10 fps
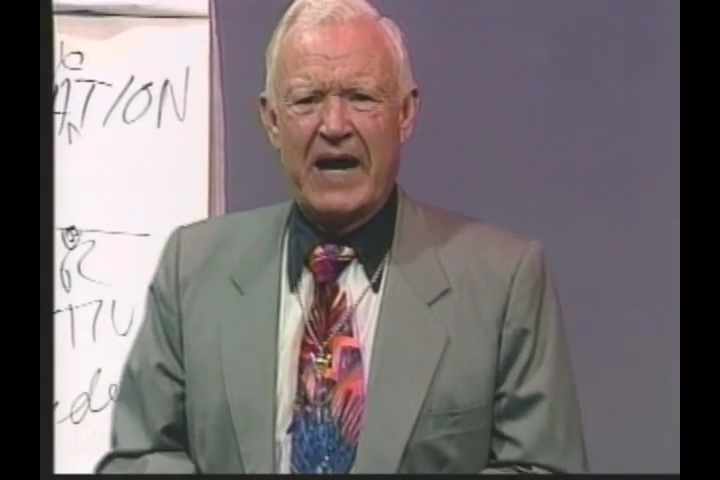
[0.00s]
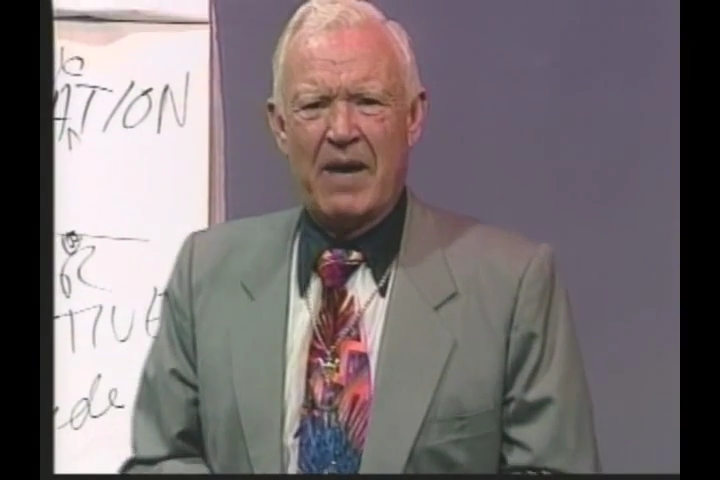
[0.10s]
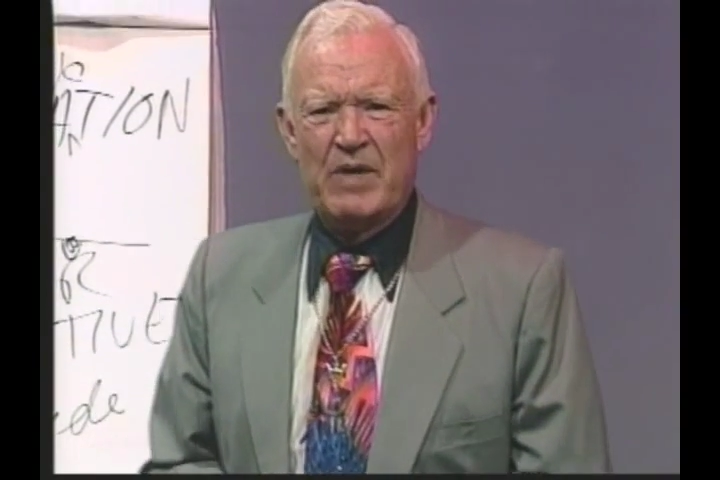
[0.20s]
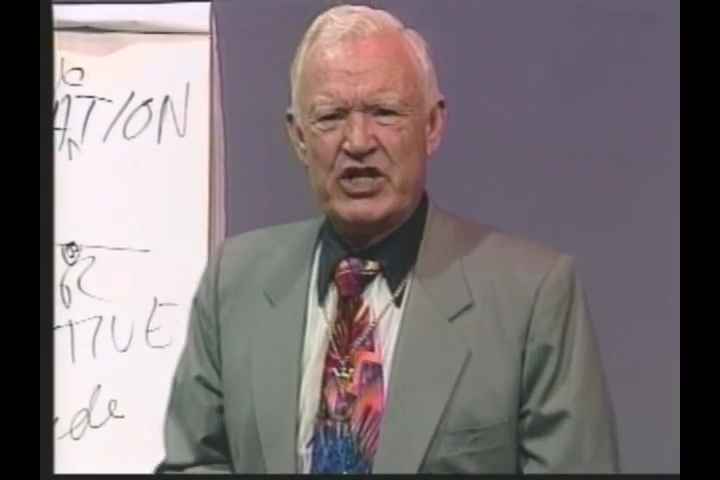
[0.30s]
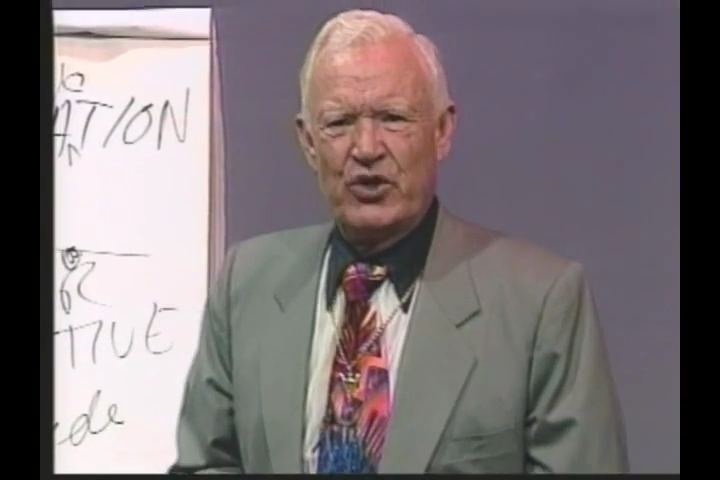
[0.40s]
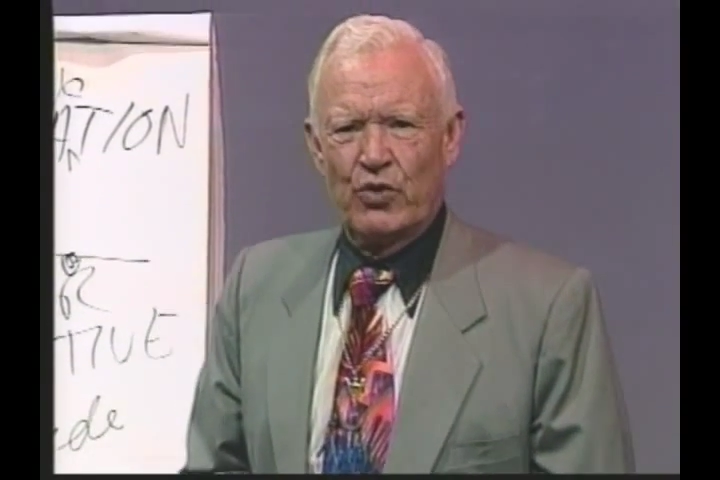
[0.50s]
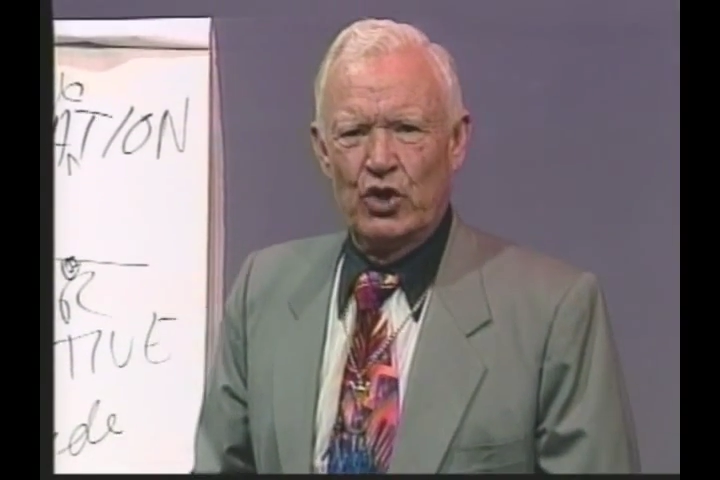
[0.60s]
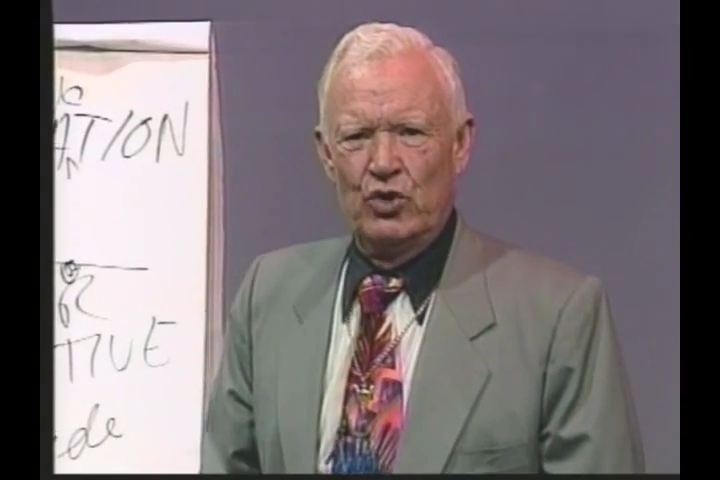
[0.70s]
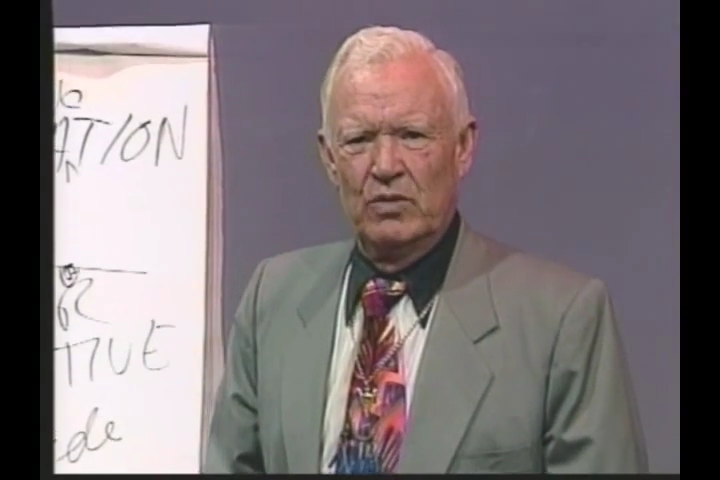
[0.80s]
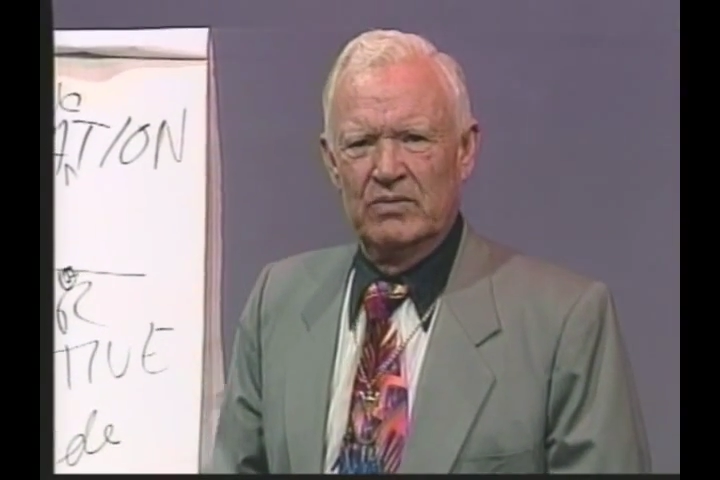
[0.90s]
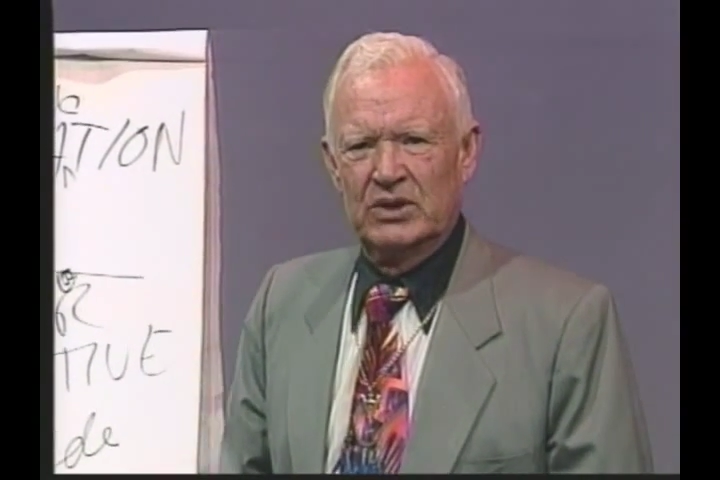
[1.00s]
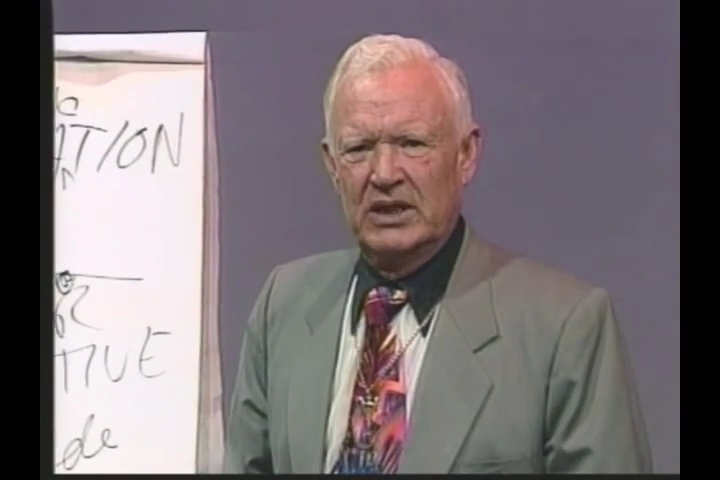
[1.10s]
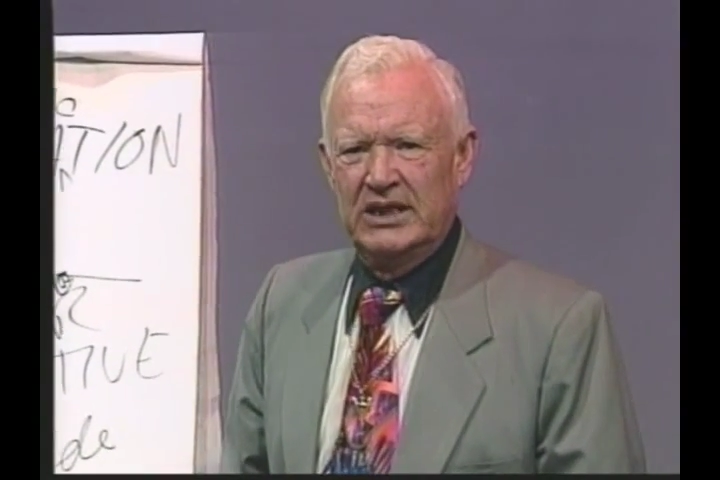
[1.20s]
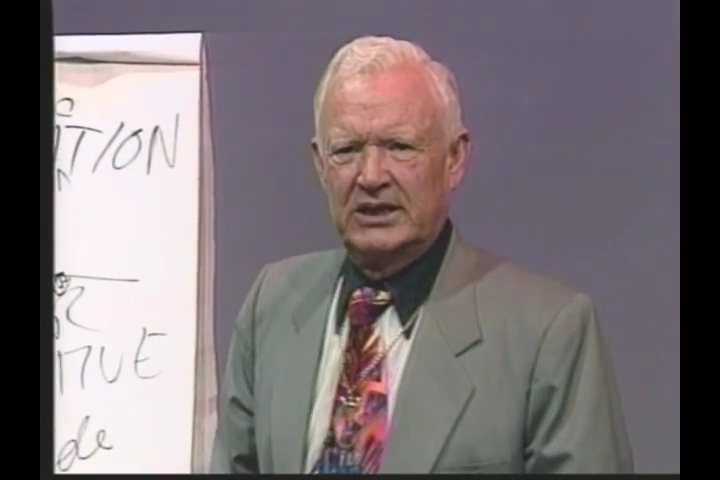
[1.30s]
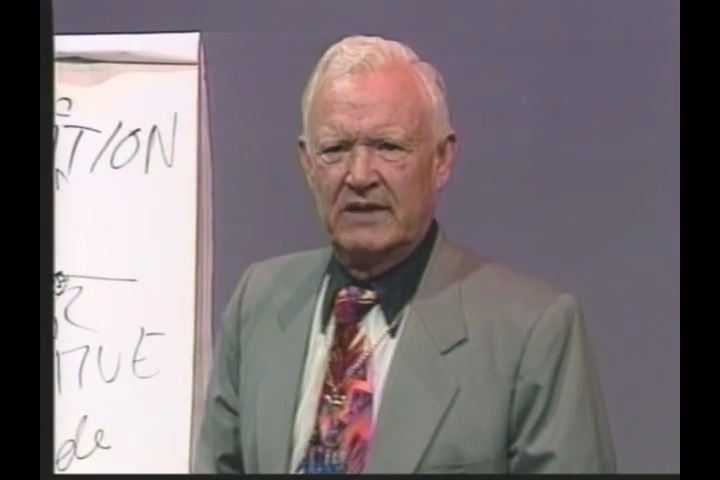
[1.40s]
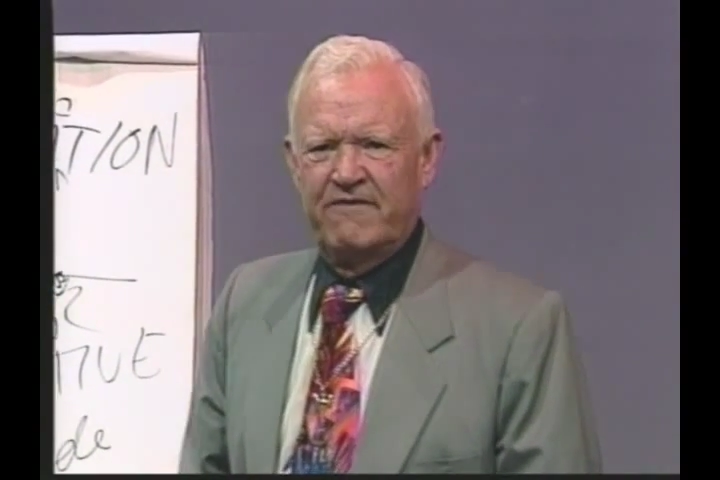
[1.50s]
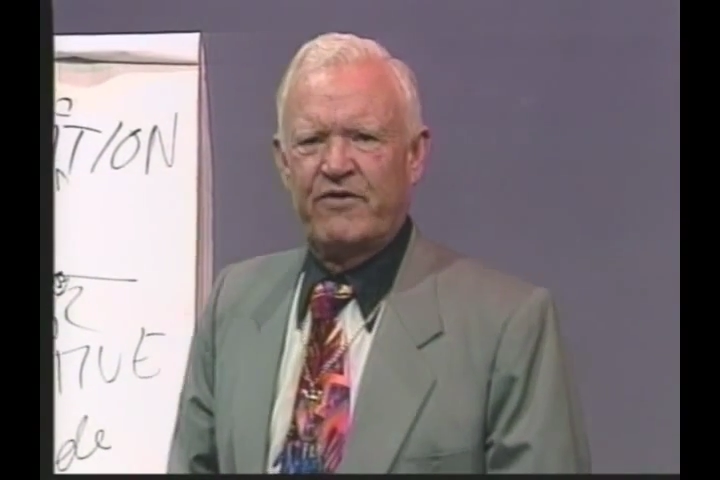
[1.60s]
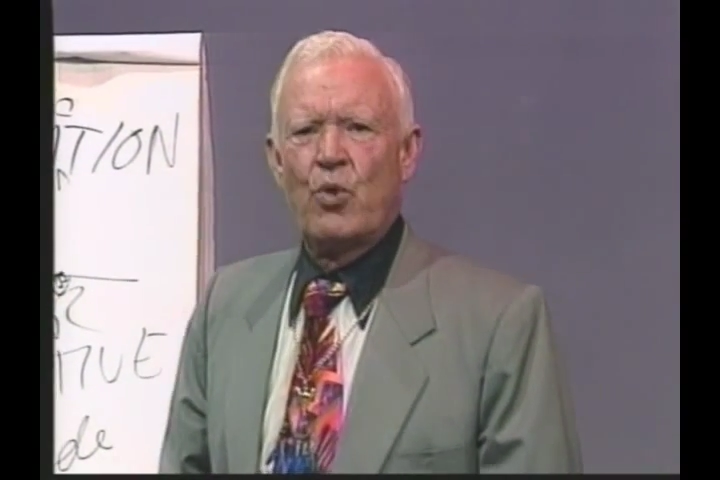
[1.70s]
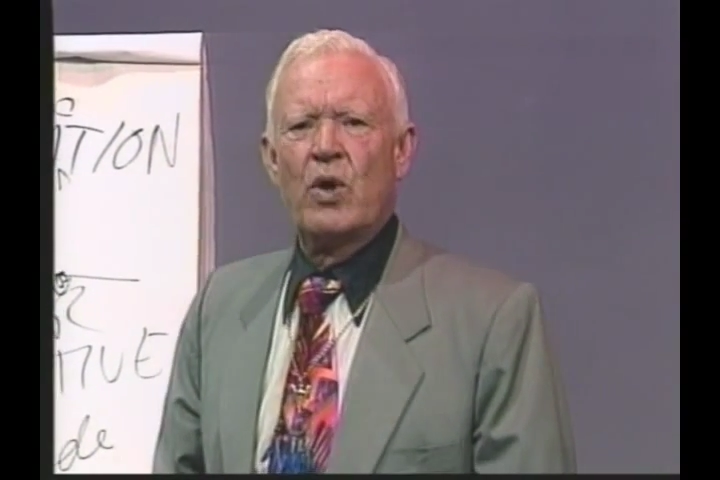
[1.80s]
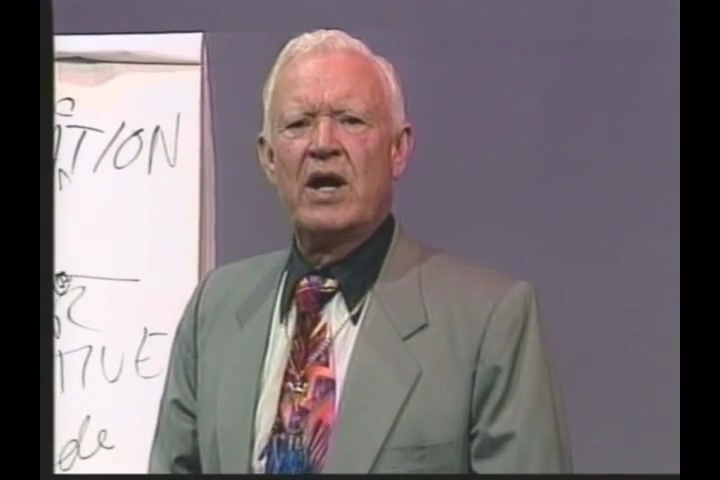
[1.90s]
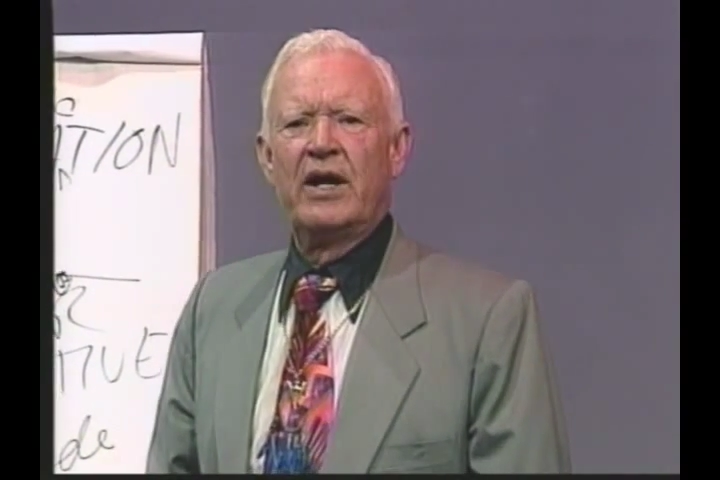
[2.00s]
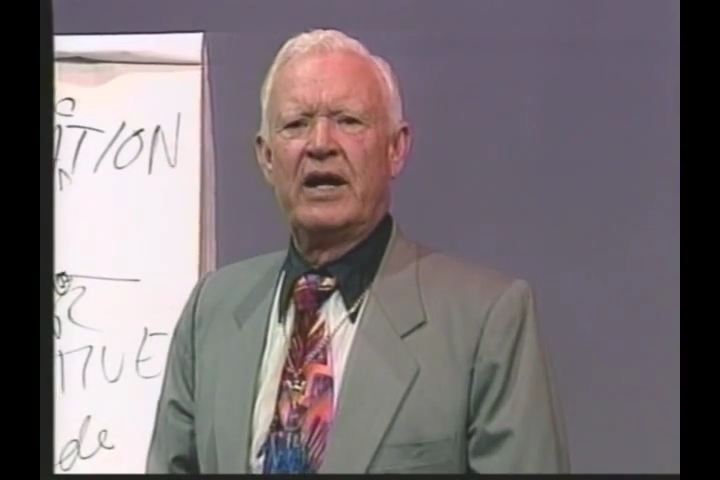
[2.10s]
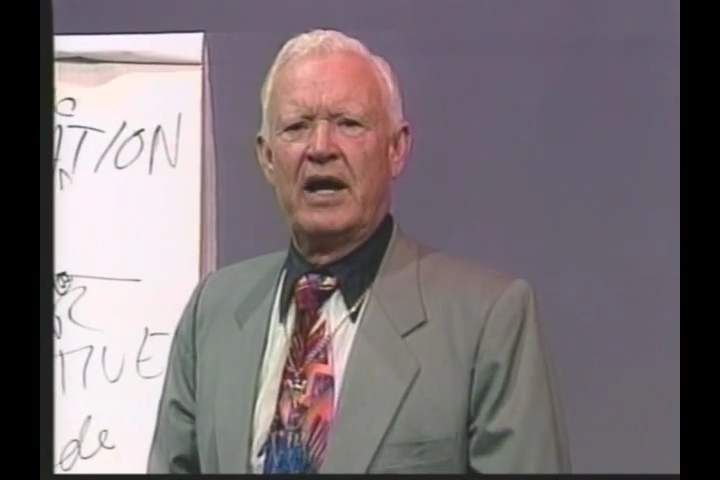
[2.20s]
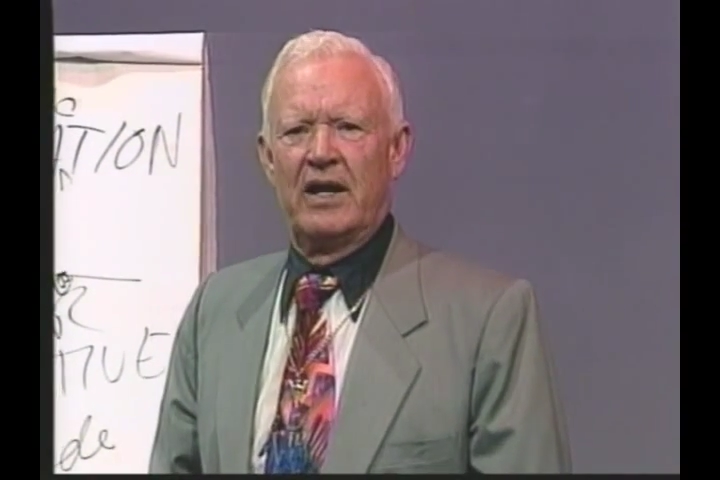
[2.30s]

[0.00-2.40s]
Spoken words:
How much your rooms? He said, $400.